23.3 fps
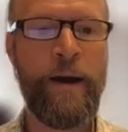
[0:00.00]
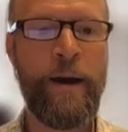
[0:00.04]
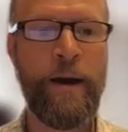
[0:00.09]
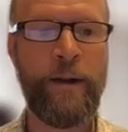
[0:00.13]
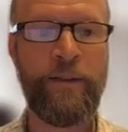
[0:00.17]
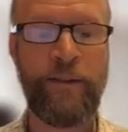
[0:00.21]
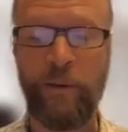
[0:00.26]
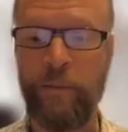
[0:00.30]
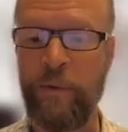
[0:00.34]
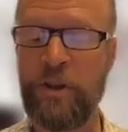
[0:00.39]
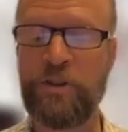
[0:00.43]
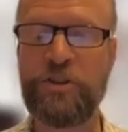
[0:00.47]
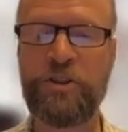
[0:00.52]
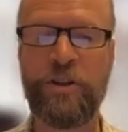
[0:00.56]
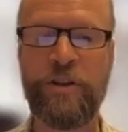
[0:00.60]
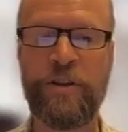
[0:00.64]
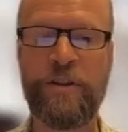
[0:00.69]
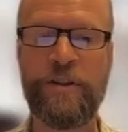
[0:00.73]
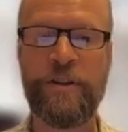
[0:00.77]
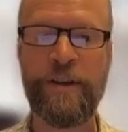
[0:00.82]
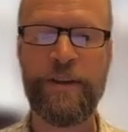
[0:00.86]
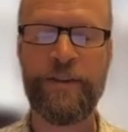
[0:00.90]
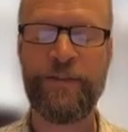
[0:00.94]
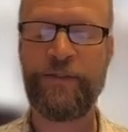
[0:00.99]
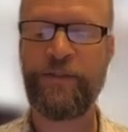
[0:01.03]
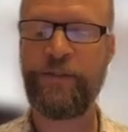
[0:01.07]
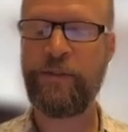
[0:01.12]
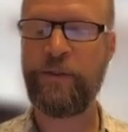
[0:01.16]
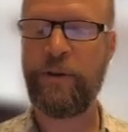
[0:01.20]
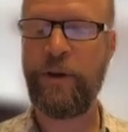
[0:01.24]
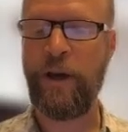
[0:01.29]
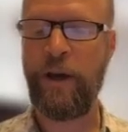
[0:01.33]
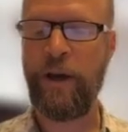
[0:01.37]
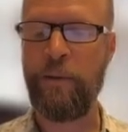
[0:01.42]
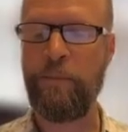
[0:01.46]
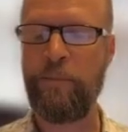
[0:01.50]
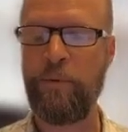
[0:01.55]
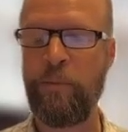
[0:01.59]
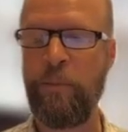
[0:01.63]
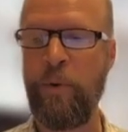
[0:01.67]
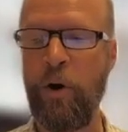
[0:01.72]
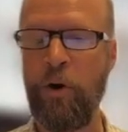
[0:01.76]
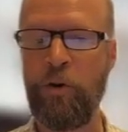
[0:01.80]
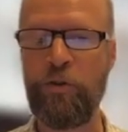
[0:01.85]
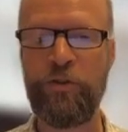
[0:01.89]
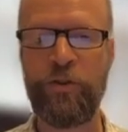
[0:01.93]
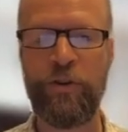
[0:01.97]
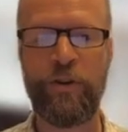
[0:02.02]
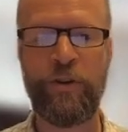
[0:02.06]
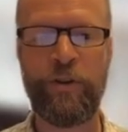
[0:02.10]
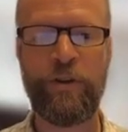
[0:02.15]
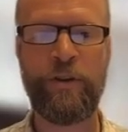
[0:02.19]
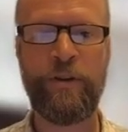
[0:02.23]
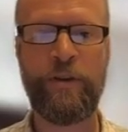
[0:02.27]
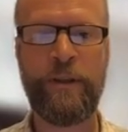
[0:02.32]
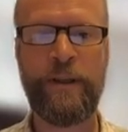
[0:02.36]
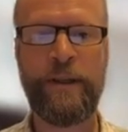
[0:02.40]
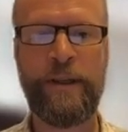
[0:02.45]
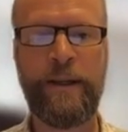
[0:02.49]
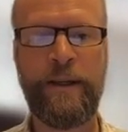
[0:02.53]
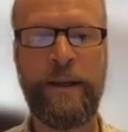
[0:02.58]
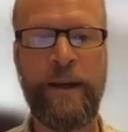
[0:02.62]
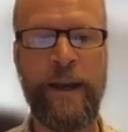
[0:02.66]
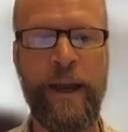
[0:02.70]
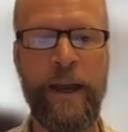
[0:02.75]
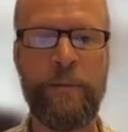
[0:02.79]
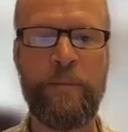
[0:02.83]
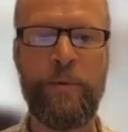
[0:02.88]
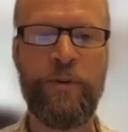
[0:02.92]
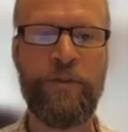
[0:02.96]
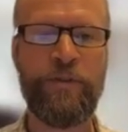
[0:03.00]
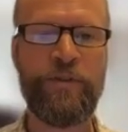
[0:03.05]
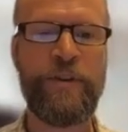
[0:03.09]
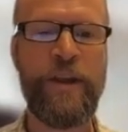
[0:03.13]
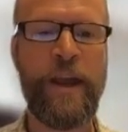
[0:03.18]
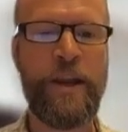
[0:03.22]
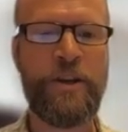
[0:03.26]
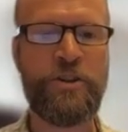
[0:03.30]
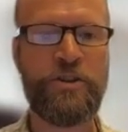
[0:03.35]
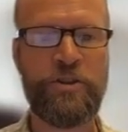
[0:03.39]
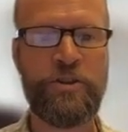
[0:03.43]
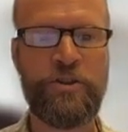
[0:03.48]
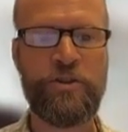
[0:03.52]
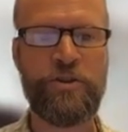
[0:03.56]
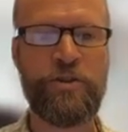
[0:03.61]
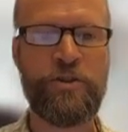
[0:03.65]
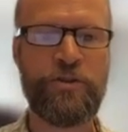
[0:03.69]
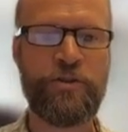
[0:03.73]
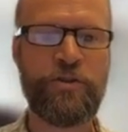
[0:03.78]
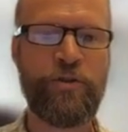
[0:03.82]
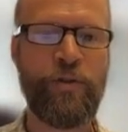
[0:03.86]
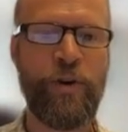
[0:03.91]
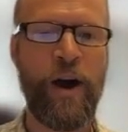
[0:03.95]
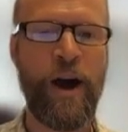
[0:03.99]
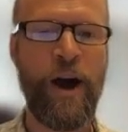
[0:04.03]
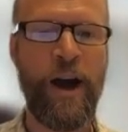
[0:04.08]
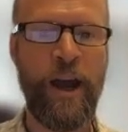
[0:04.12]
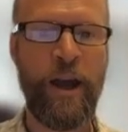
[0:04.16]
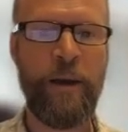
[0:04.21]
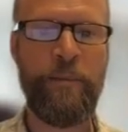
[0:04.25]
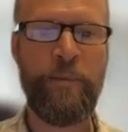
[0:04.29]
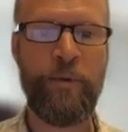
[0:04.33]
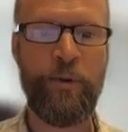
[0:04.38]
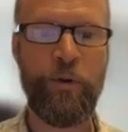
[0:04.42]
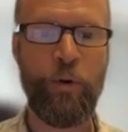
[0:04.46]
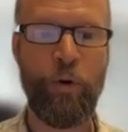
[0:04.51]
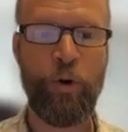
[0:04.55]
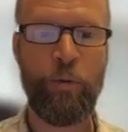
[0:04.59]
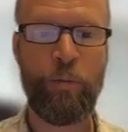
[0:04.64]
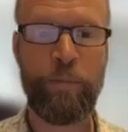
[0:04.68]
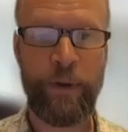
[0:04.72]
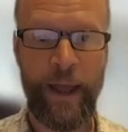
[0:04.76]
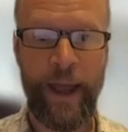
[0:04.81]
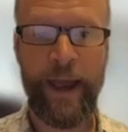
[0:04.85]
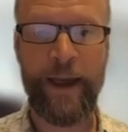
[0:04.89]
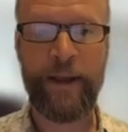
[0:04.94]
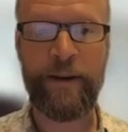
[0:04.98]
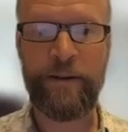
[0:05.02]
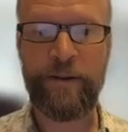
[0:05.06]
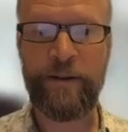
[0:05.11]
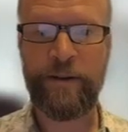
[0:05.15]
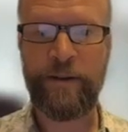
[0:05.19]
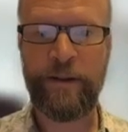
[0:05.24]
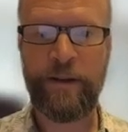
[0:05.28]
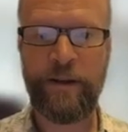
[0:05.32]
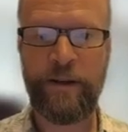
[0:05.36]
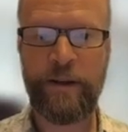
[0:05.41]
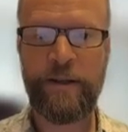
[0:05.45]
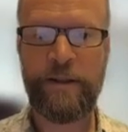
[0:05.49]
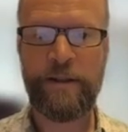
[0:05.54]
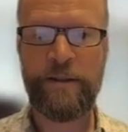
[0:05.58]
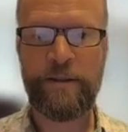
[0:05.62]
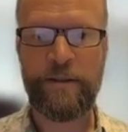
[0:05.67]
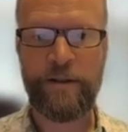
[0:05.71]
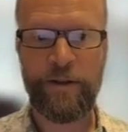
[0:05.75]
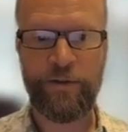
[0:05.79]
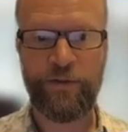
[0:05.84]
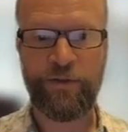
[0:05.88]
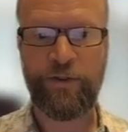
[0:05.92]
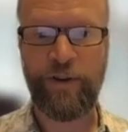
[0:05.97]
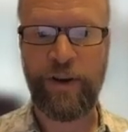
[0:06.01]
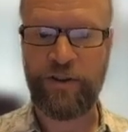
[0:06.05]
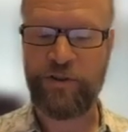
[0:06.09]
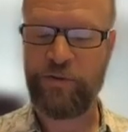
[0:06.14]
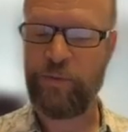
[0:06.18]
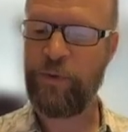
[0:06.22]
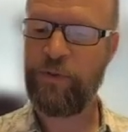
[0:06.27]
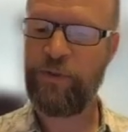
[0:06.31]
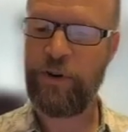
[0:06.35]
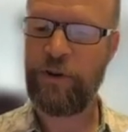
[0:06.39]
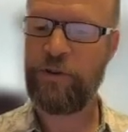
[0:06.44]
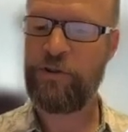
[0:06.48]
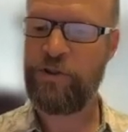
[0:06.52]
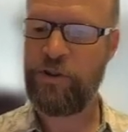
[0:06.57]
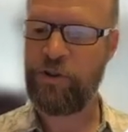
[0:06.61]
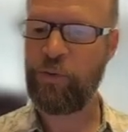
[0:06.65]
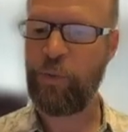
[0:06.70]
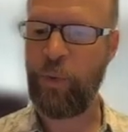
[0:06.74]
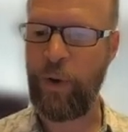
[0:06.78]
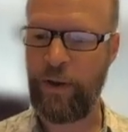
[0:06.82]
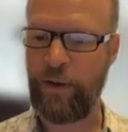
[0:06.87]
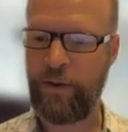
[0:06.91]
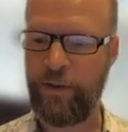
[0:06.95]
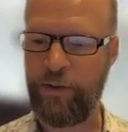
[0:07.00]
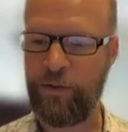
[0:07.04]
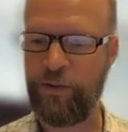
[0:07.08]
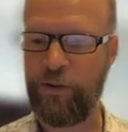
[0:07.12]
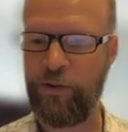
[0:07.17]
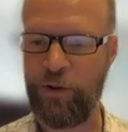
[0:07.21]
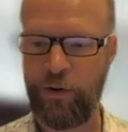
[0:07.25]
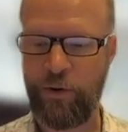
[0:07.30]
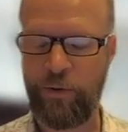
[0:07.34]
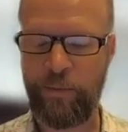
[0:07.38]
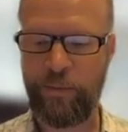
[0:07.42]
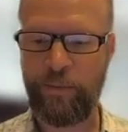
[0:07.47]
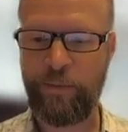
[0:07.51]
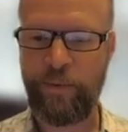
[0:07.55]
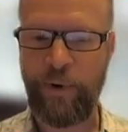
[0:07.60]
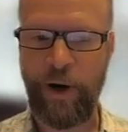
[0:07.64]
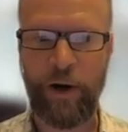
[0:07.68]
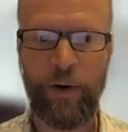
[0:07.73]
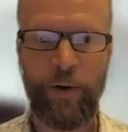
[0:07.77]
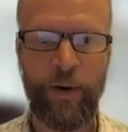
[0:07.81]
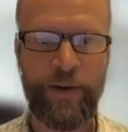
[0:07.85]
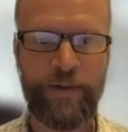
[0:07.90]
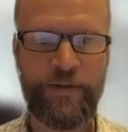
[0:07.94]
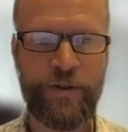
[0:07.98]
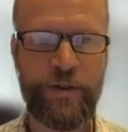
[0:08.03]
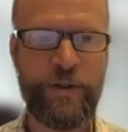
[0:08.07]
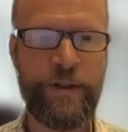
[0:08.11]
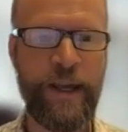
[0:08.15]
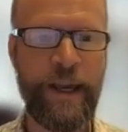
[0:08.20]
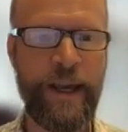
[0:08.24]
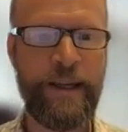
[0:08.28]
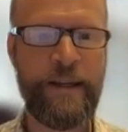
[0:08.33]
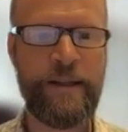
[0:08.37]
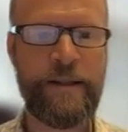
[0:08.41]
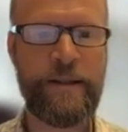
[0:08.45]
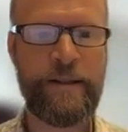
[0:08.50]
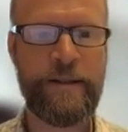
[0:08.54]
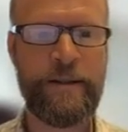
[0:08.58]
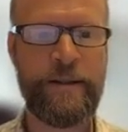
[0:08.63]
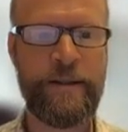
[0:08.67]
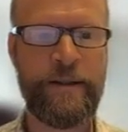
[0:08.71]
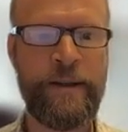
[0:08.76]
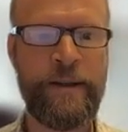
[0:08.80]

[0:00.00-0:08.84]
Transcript: As I mentioned, this proposal and presentation describe your planned dissertation research as well as your progress to date.